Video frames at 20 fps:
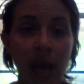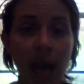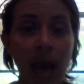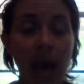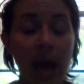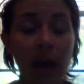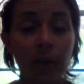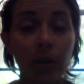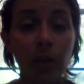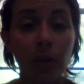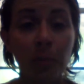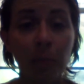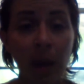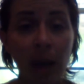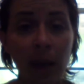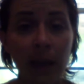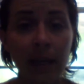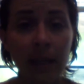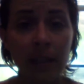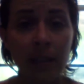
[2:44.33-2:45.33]
how your
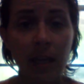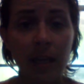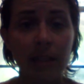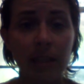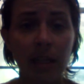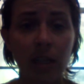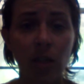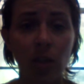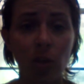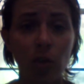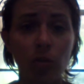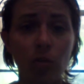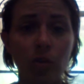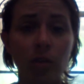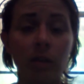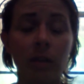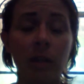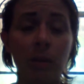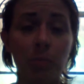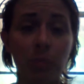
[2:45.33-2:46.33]
body doesn't
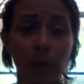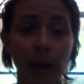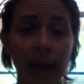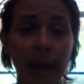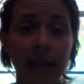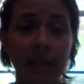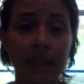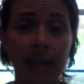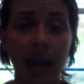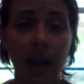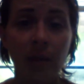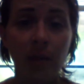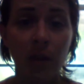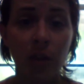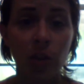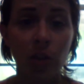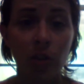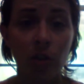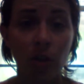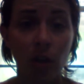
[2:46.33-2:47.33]
usually break down the
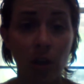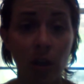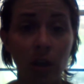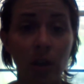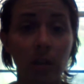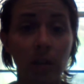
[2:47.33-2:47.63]
sugar